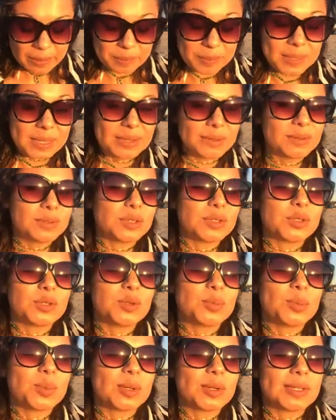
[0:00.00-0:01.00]
build
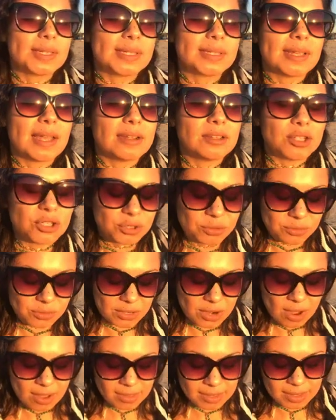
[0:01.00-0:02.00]
super sensual
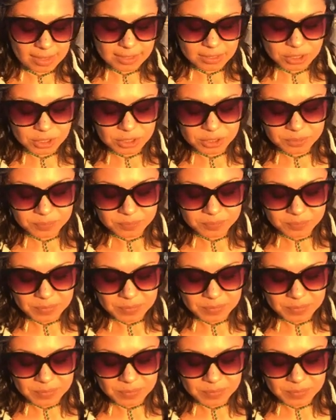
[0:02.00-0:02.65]
knowledge.